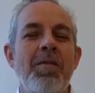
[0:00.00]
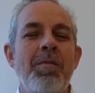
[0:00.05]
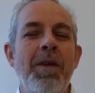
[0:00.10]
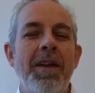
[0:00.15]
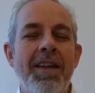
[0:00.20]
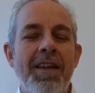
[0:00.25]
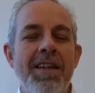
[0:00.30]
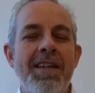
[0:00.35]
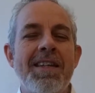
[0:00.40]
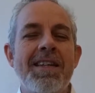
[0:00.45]

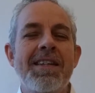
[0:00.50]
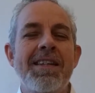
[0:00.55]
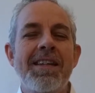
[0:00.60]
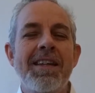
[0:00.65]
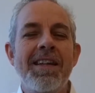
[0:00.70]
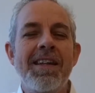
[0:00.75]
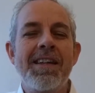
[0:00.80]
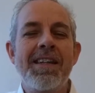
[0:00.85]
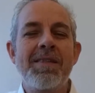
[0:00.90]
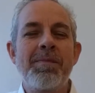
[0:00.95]
But
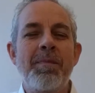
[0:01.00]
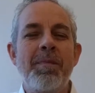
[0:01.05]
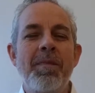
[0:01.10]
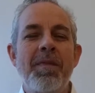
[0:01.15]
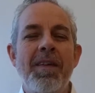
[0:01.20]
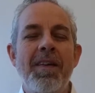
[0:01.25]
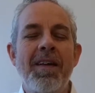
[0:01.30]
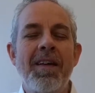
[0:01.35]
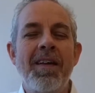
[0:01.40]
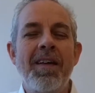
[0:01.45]
this
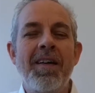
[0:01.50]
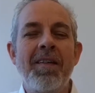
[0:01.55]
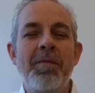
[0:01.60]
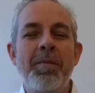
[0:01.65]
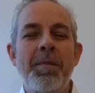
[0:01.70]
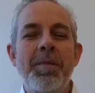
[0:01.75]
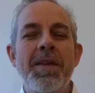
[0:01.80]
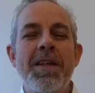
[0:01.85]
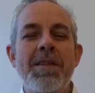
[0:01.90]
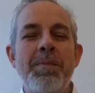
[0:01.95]

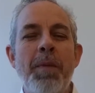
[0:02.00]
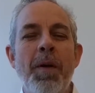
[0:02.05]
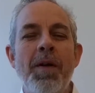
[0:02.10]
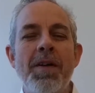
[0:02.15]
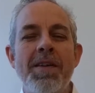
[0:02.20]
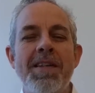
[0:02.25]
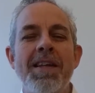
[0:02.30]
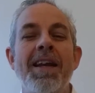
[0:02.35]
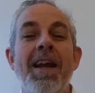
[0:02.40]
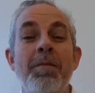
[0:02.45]

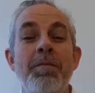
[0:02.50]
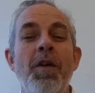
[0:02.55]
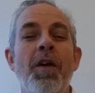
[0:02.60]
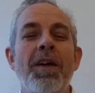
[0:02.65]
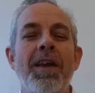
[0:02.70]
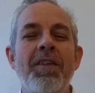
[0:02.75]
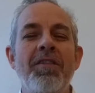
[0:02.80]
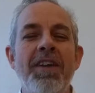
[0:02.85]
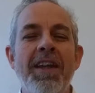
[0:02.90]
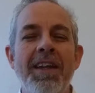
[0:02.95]
person, I'm
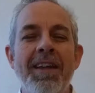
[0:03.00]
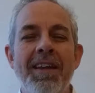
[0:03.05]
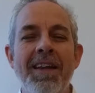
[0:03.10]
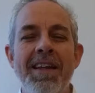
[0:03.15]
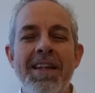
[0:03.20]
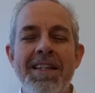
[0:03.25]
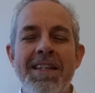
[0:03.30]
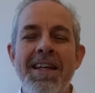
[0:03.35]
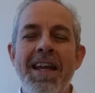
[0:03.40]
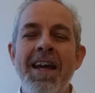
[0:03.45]
not giving
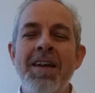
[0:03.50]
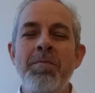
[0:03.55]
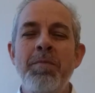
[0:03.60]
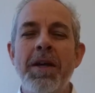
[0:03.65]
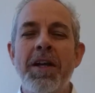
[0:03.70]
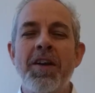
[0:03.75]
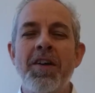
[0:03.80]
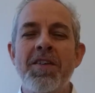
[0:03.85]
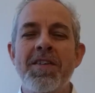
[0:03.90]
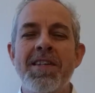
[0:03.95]
his name
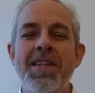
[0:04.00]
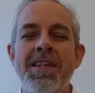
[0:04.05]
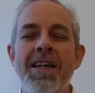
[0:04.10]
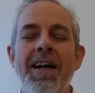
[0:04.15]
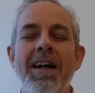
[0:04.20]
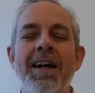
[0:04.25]
because